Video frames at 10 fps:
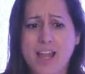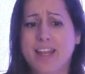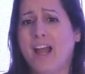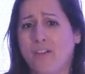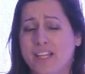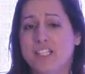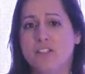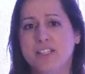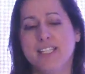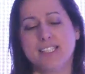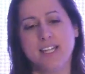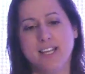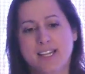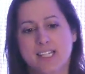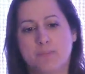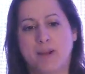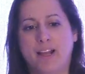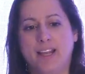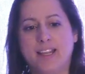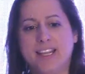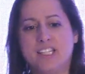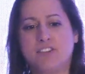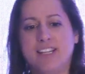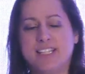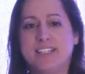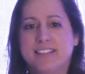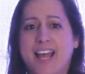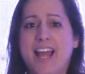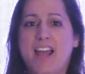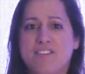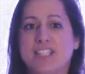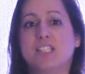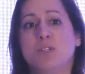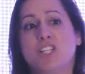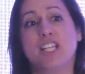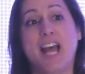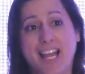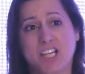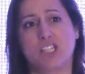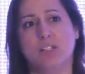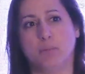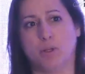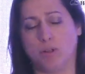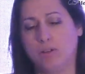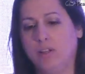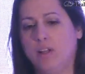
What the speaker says: And how they do this is by integrating that evidence which is actionable,